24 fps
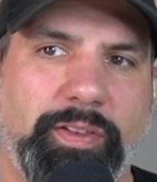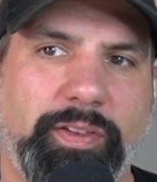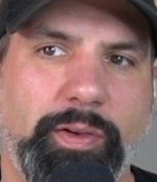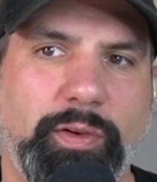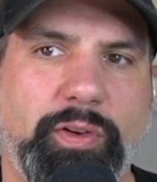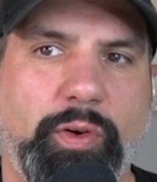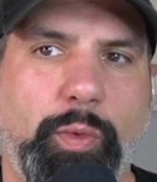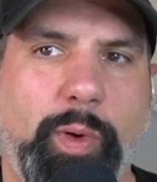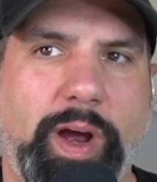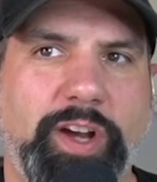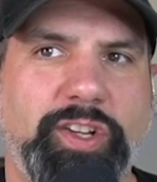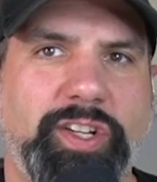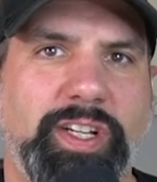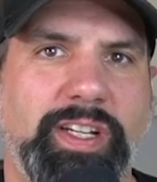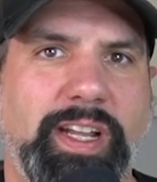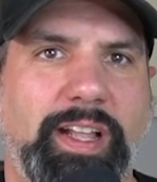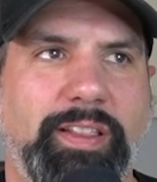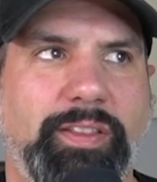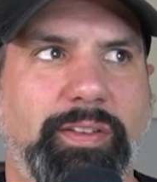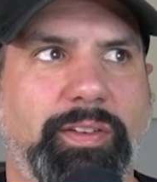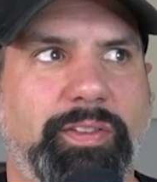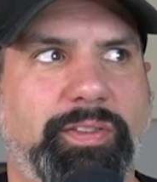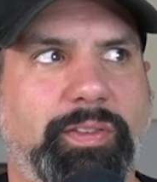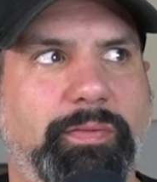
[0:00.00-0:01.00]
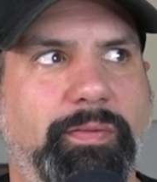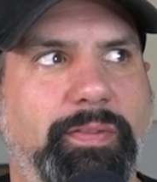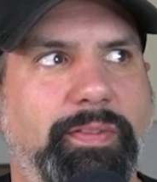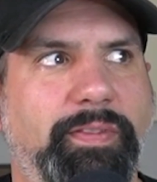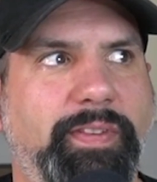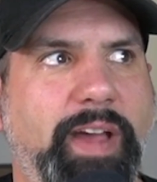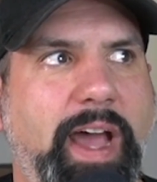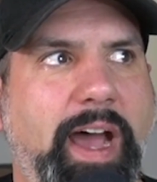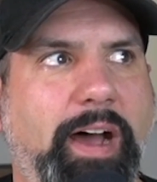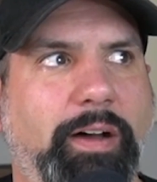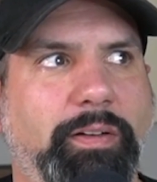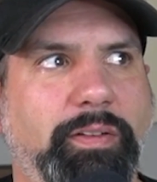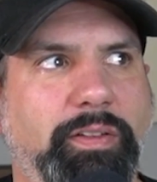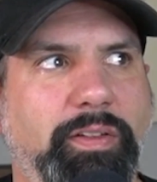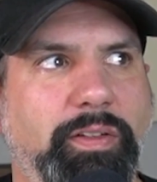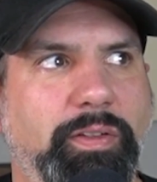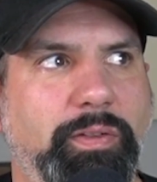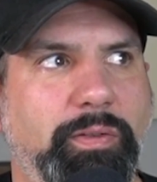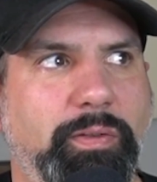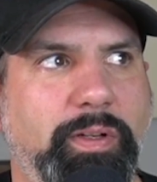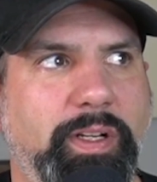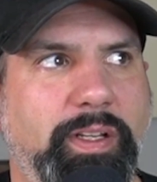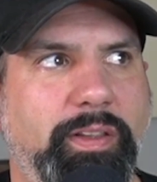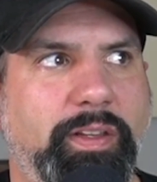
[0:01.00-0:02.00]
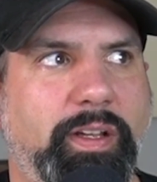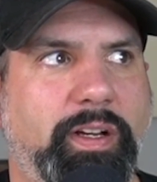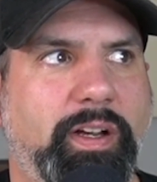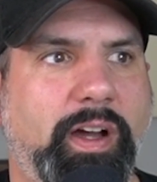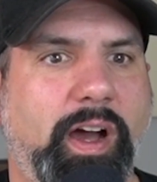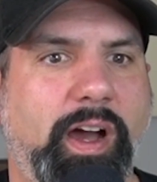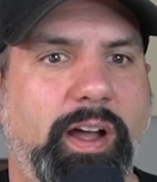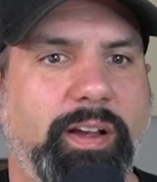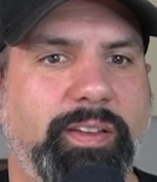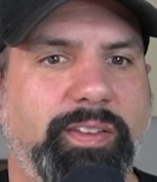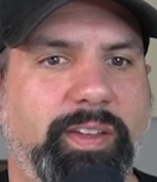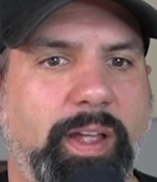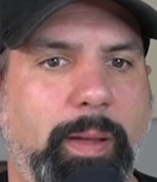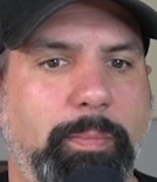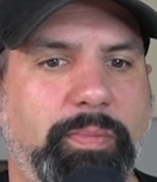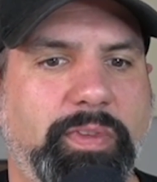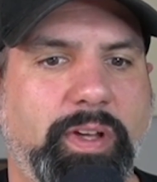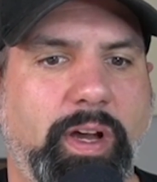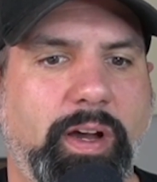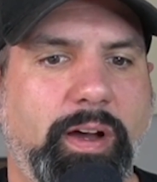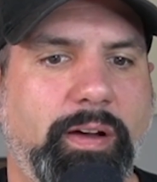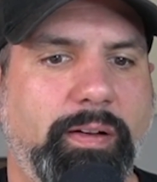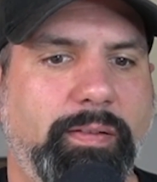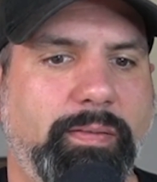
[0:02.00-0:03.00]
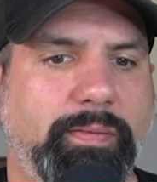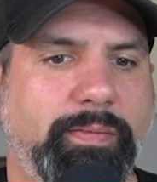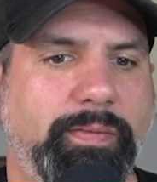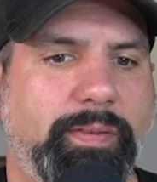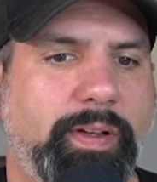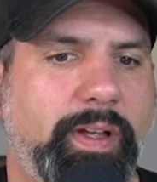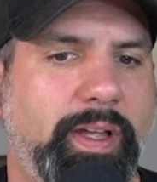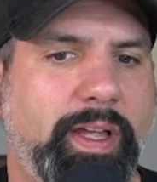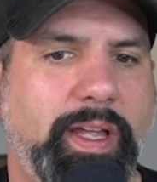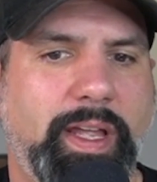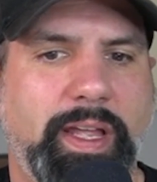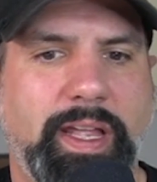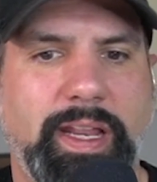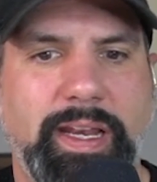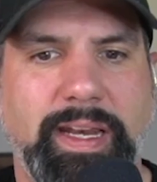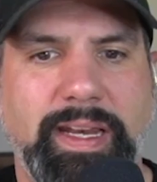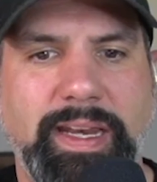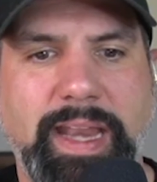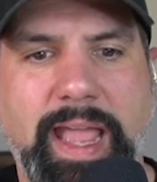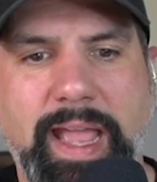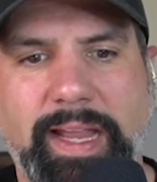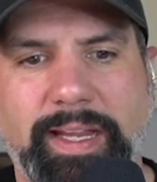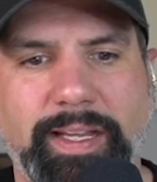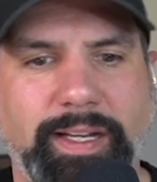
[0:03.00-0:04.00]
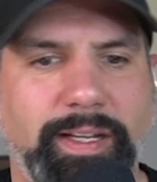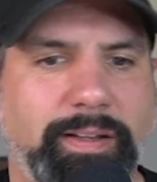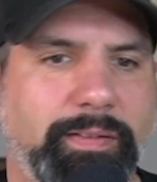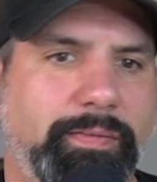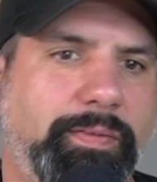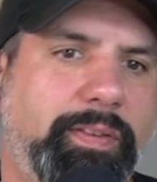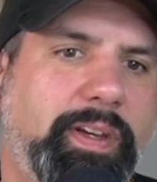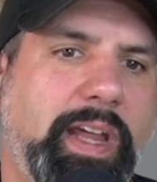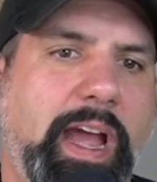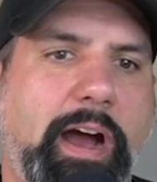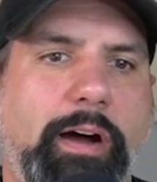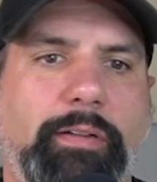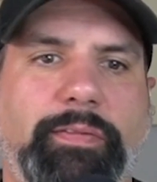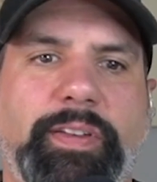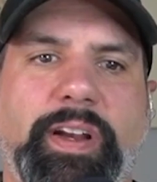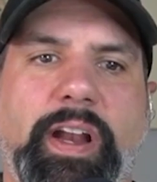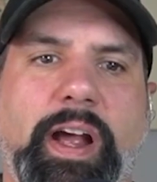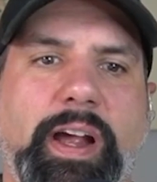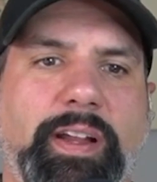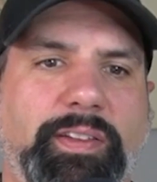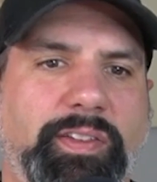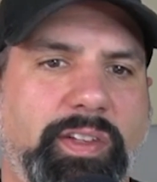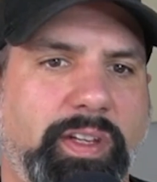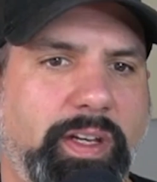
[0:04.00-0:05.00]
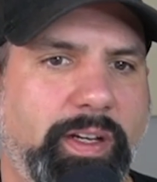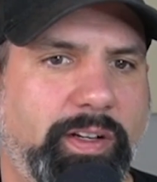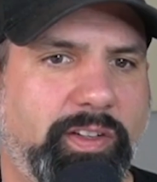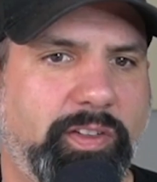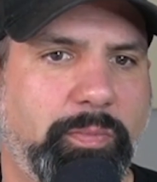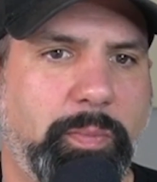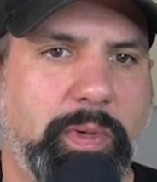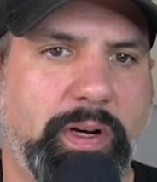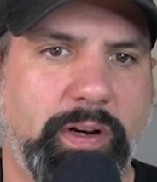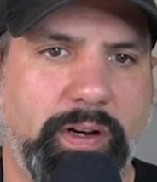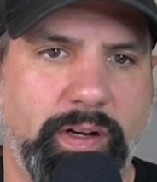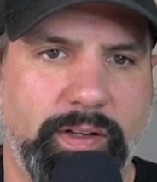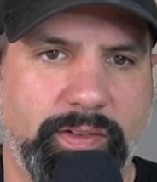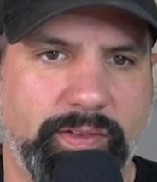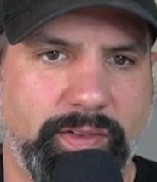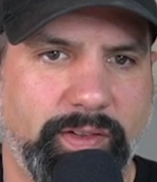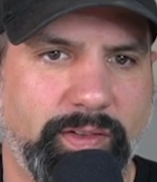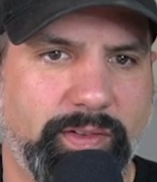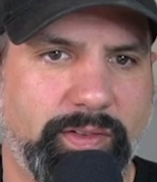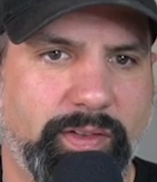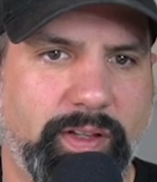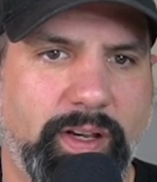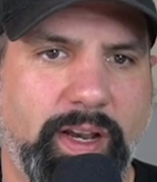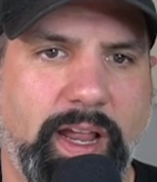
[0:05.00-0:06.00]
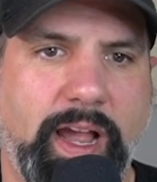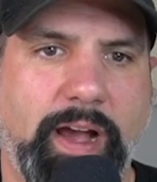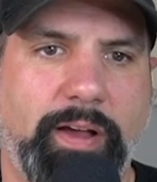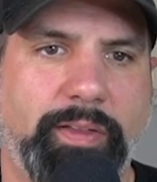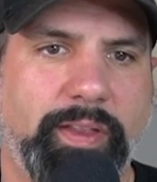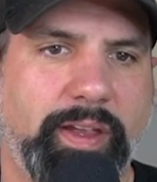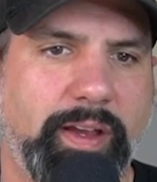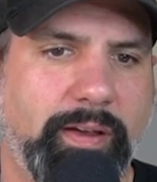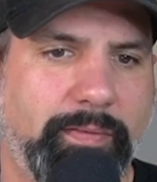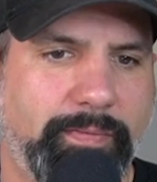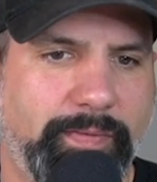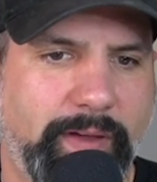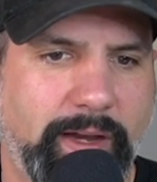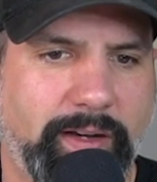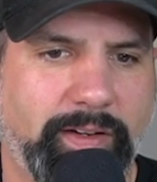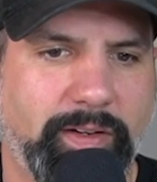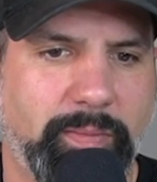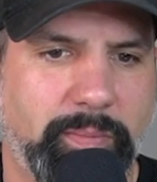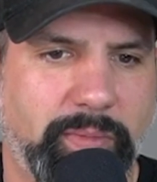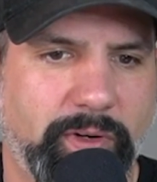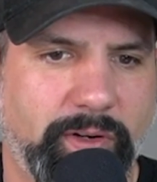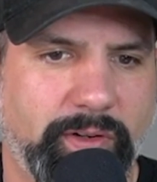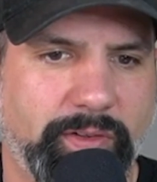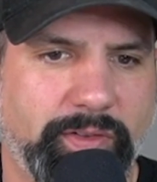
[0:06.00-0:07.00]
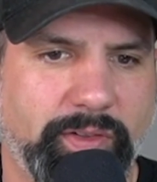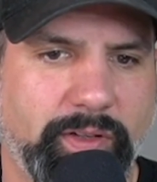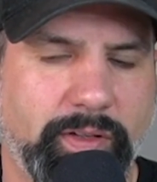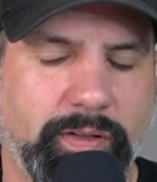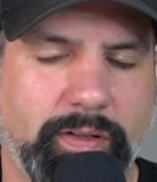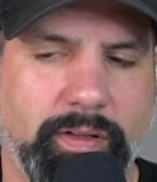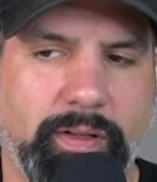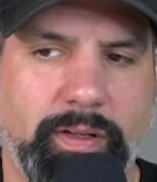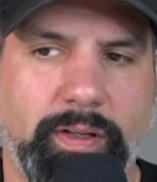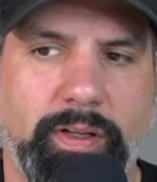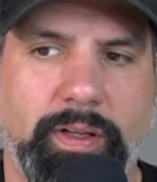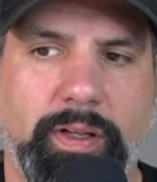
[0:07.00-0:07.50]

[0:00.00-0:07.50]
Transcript: no question that there's value in the concept of negative galvanizing experiences and how they affect a person.